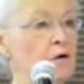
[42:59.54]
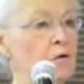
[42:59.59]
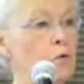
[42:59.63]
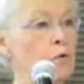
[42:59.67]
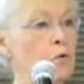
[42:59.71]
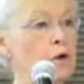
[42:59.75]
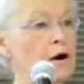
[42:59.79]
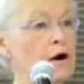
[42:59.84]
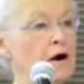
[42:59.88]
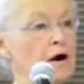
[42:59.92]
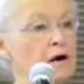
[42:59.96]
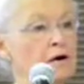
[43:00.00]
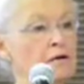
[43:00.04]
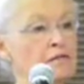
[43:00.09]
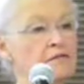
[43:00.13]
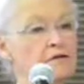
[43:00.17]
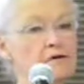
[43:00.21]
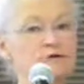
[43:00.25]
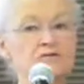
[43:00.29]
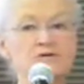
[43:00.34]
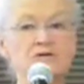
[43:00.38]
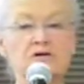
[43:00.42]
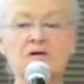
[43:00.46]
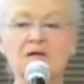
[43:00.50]
where
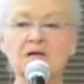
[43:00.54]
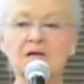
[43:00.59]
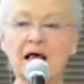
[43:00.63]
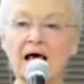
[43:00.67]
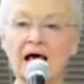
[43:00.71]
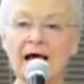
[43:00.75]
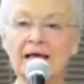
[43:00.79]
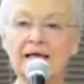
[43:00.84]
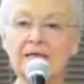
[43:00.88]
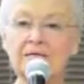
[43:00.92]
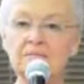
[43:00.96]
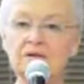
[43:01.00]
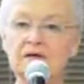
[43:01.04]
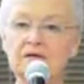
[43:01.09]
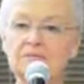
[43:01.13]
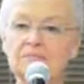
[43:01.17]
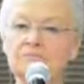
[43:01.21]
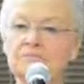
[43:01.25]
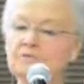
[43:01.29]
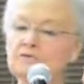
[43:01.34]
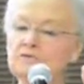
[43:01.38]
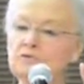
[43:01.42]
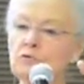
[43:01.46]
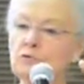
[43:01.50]
there's
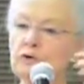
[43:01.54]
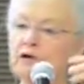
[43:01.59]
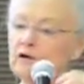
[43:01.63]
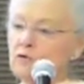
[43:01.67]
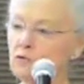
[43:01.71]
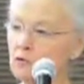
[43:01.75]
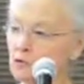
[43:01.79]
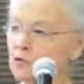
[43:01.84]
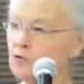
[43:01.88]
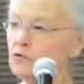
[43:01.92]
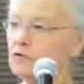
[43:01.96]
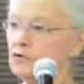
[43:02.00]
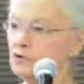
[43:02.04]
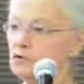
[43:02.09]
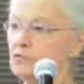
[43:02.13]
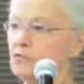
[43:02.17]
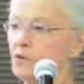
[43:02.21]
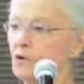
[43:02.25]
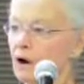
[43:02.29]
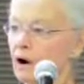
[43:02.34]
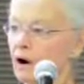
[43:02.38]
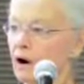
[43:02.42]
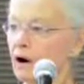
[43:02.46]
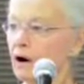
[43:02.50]
alignment between who you
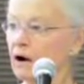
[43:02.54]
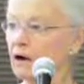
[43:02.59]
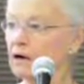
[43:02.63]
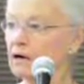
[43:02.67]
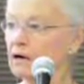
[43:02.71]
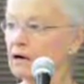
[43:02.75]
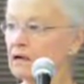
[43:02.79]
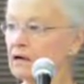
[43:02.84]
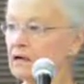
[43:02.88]
are